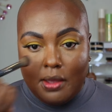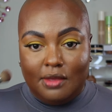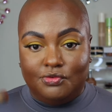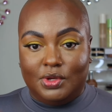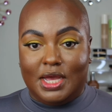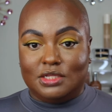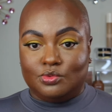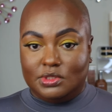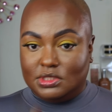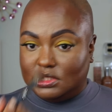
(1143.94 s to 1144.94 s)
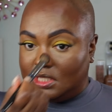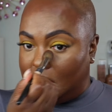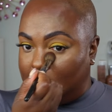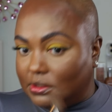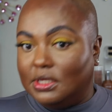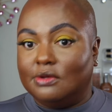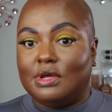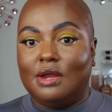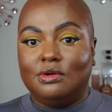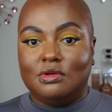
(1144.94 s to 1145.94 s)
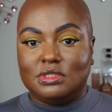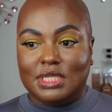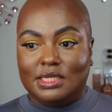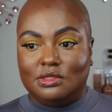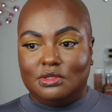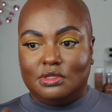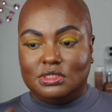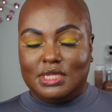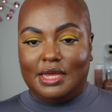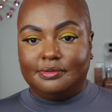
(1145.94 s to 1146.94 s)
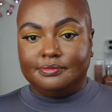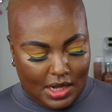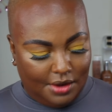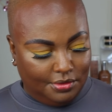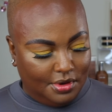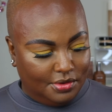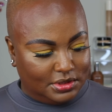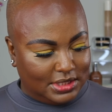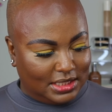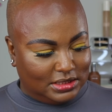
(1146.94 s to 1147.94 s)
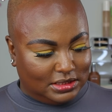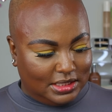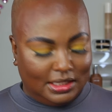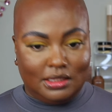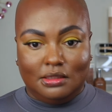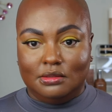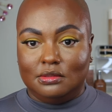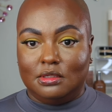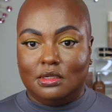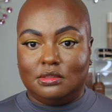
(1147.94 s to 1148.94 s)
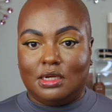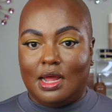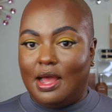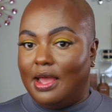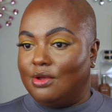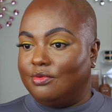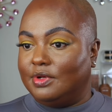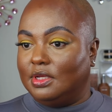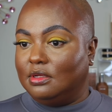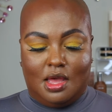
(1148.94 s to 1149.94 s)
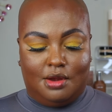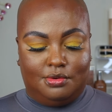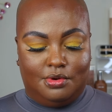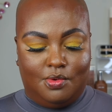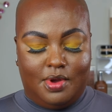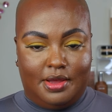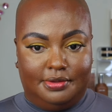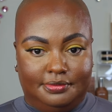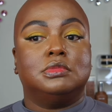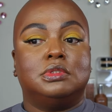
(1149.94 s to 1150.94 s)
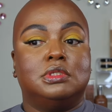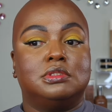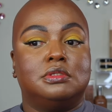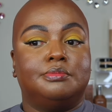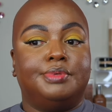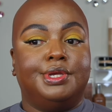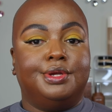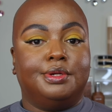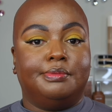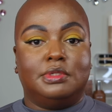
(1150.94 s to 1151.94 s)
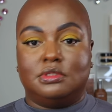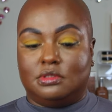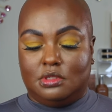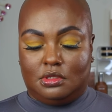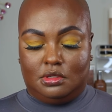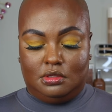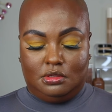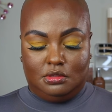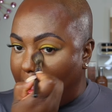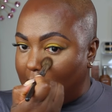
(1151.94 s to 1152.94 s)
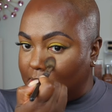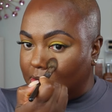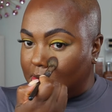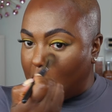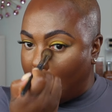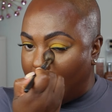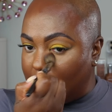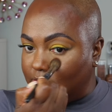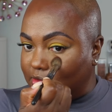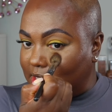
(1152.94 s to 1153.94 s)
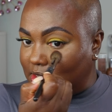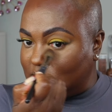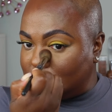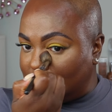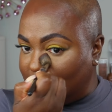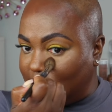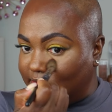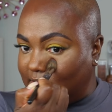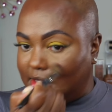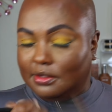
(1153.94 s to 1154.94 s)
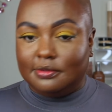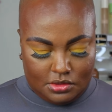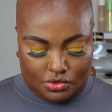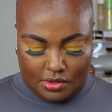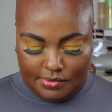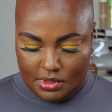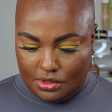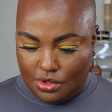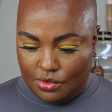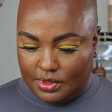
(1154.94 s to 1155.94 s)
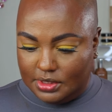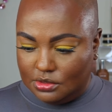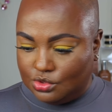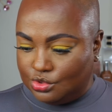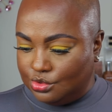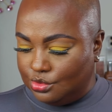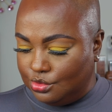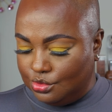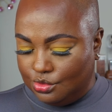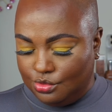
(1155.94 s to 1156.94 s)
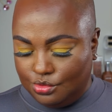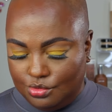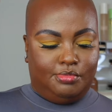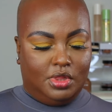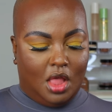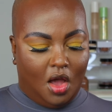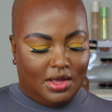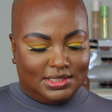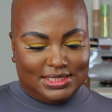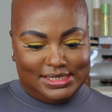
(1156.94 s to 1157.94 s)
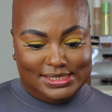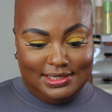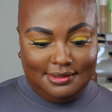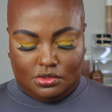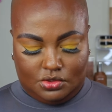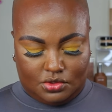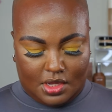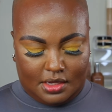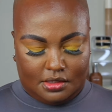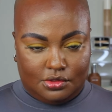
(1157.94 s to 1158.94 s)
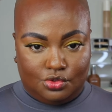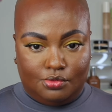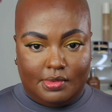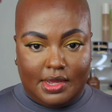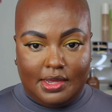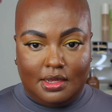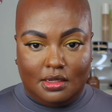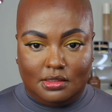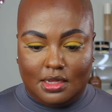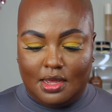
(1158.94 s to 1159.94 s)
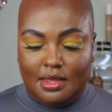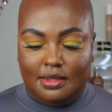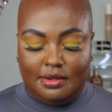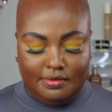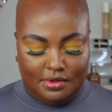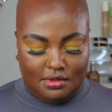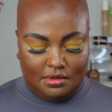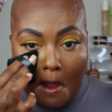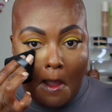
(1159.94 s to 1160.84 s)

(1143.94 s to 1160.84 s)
If you guys want to see, yeah, I don't know, it's like, it's not, I don't know, it's not sticking under the eye over there. I don't know why. It doesn't appear to be sticking. I don't know why. Right in this area right here. So I'm going to go into Blondie so I can do my under eye area.